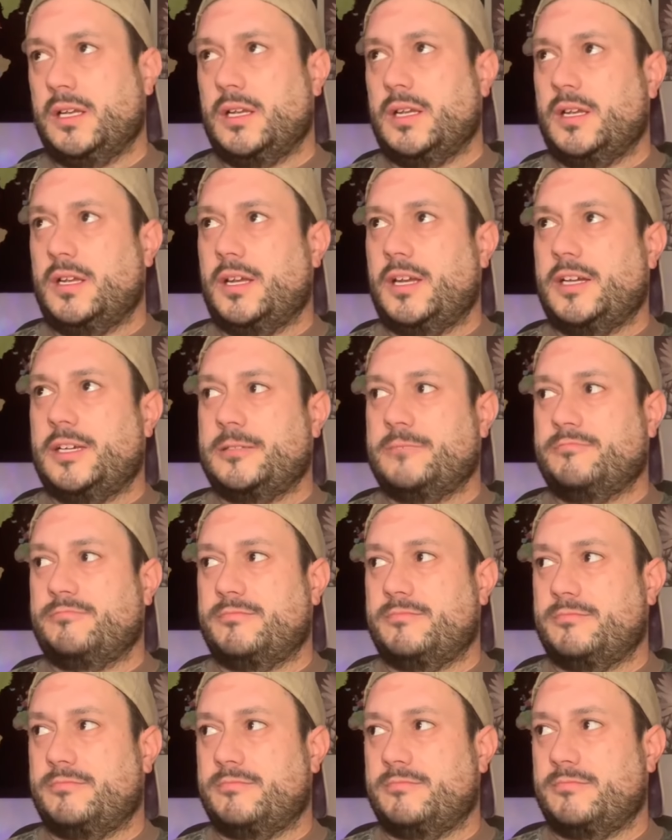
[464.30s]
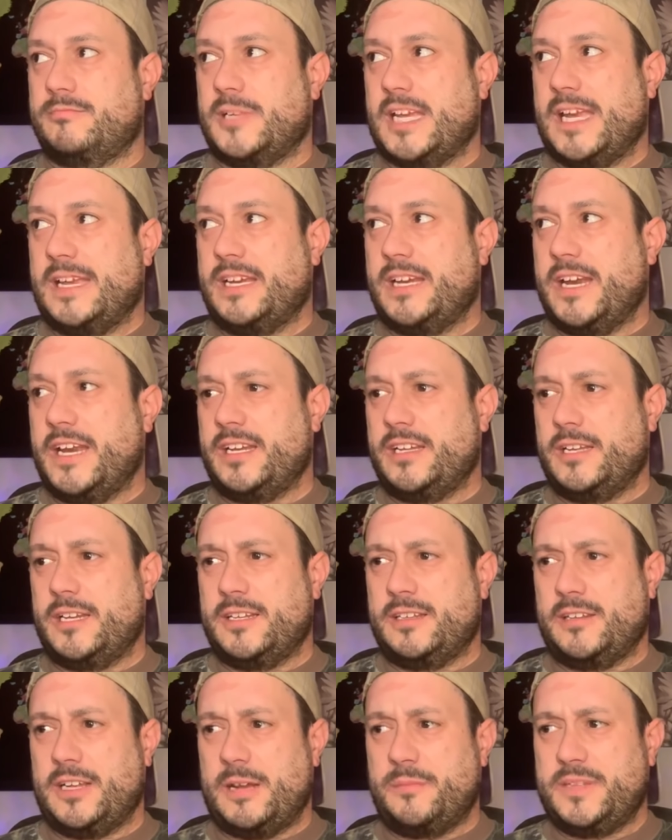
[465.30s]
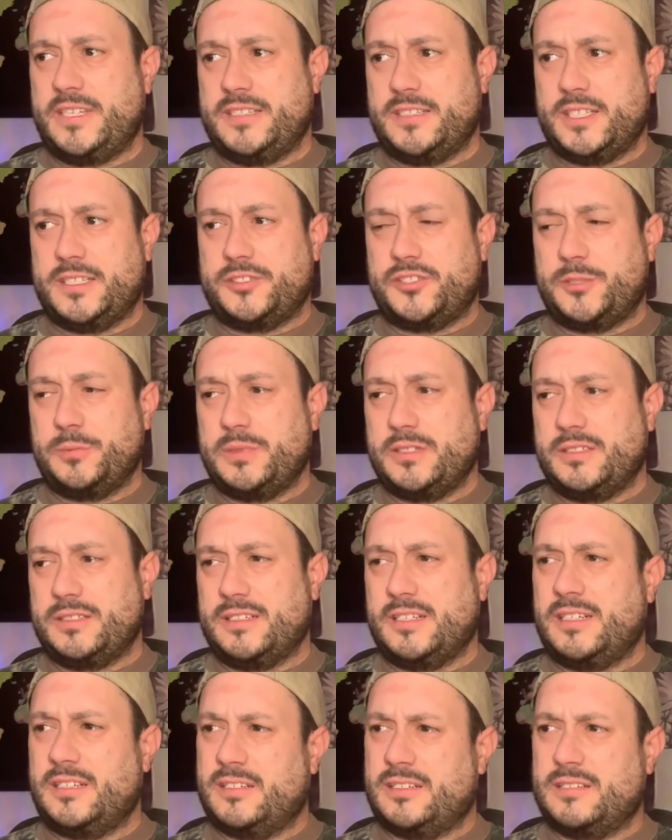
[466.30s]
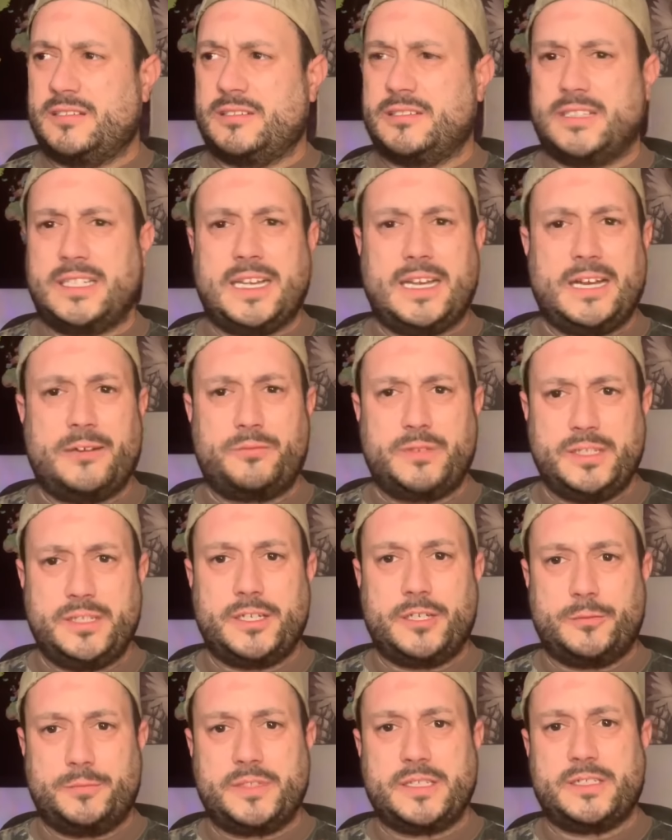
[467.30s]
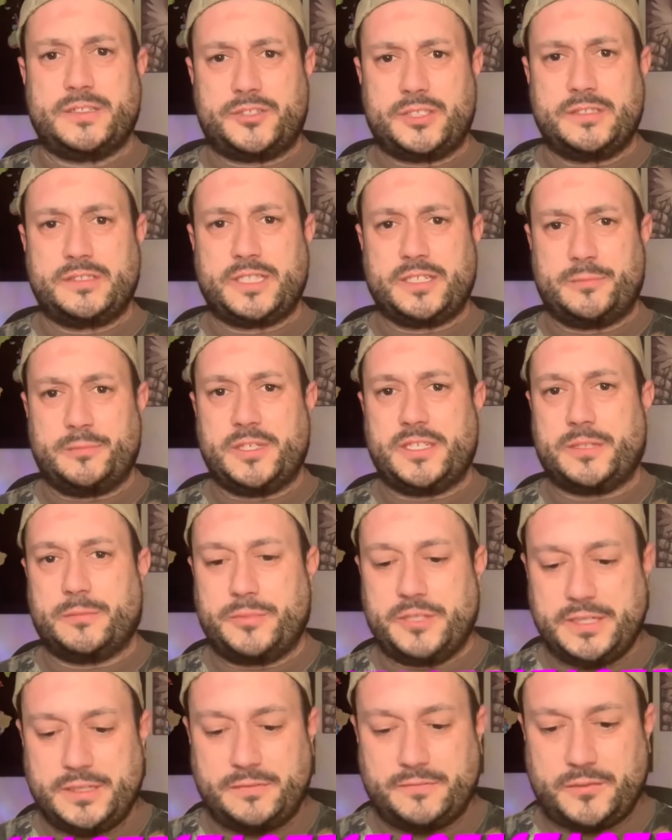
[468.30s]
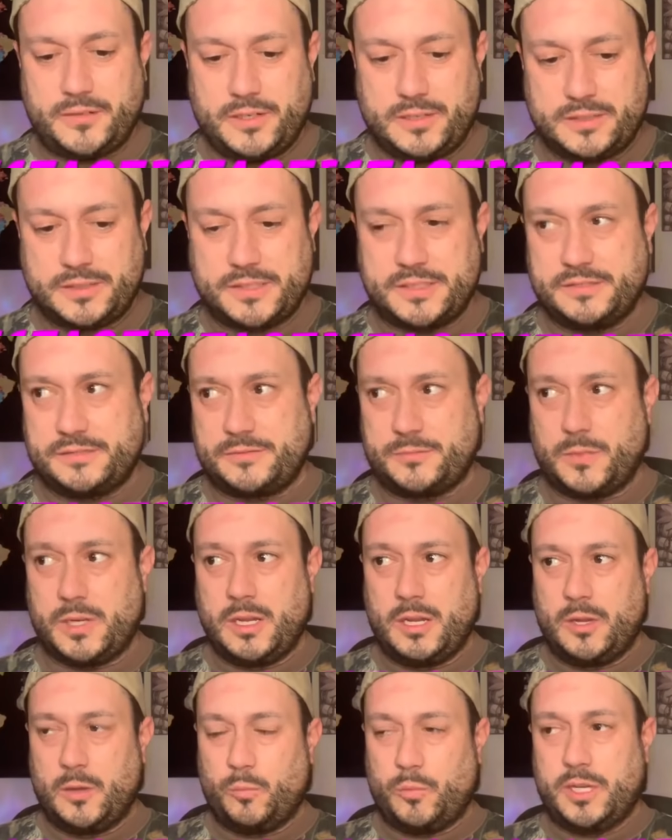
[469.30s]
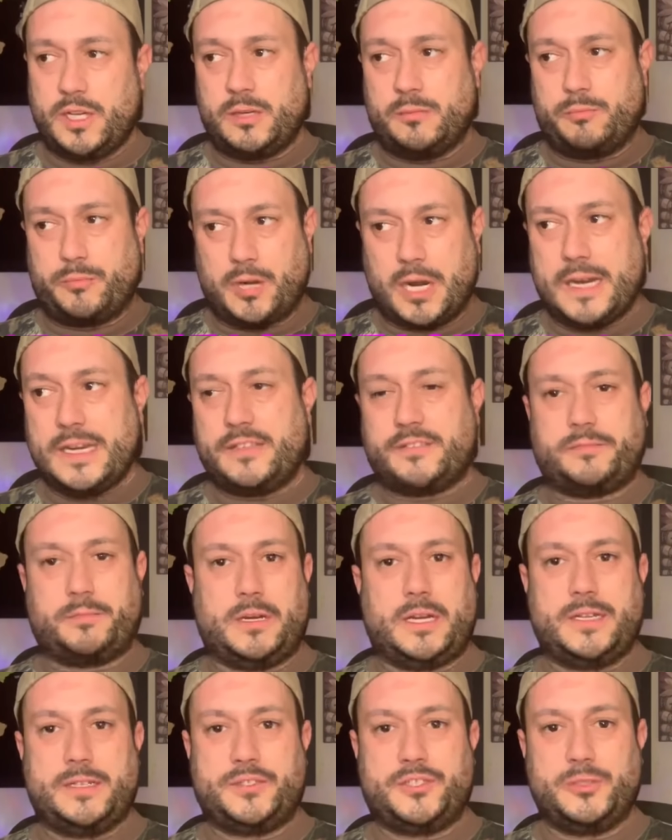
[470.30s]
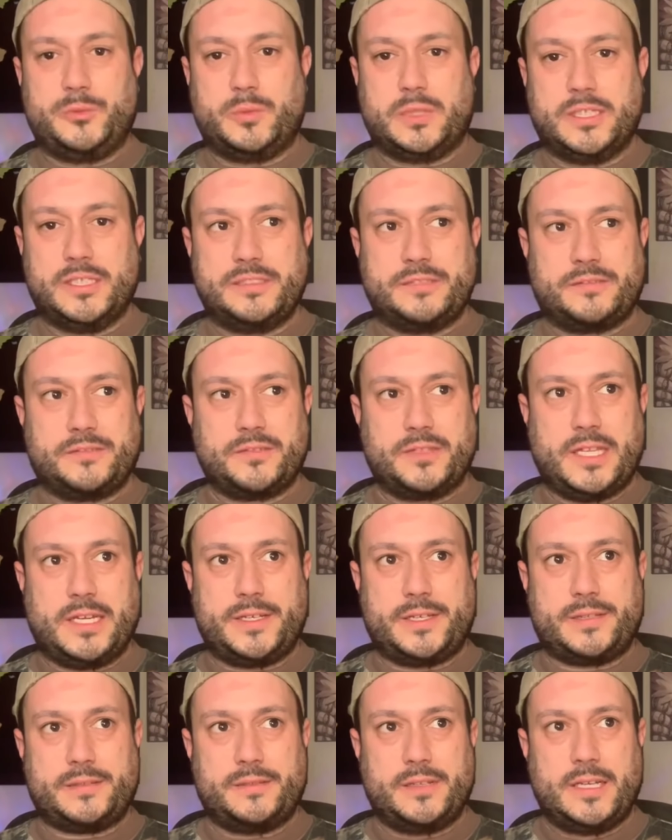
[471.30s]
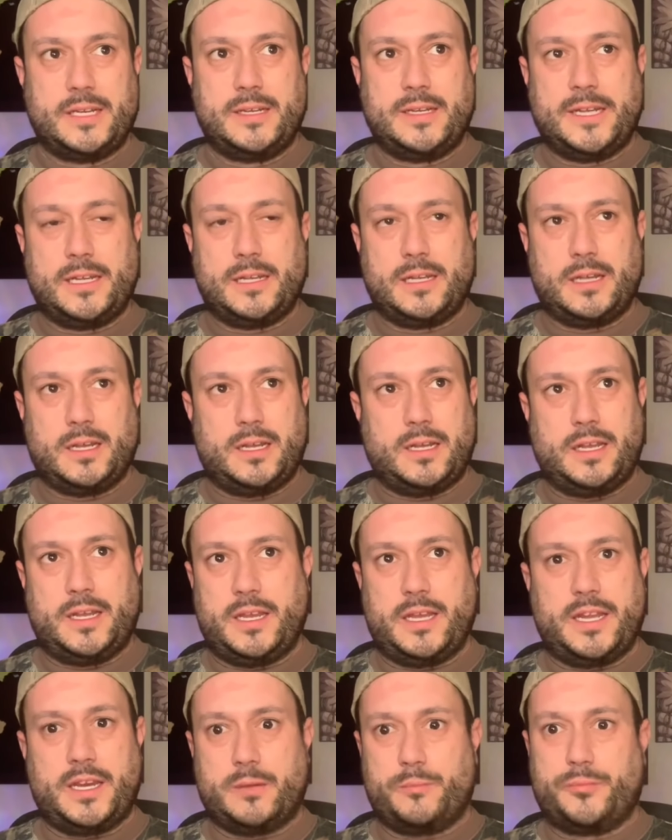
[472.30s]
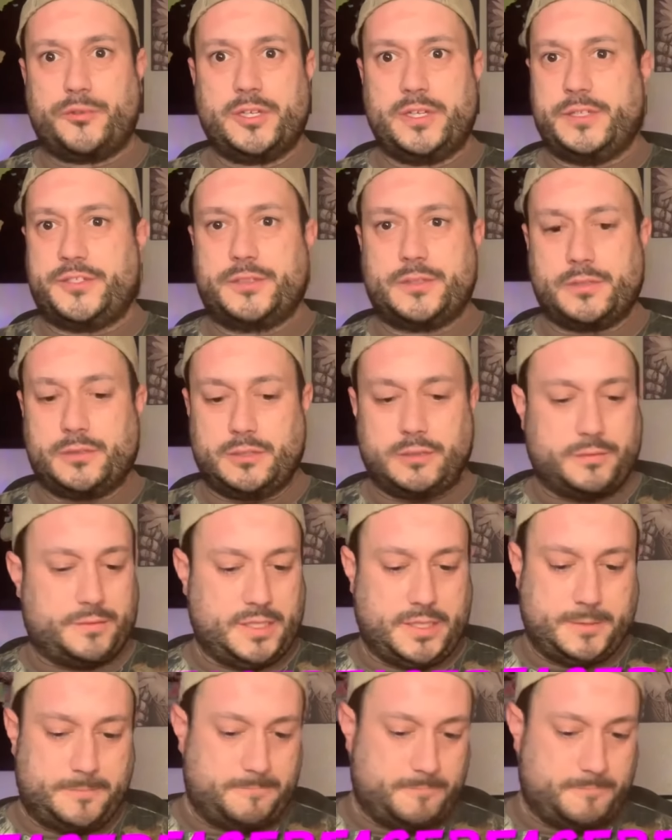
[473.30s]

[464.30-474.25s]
And I mean, she would, oh, I really hope that she's going to be competing for y'all, because what a bright spot she was. Like, and I'm pretty sure that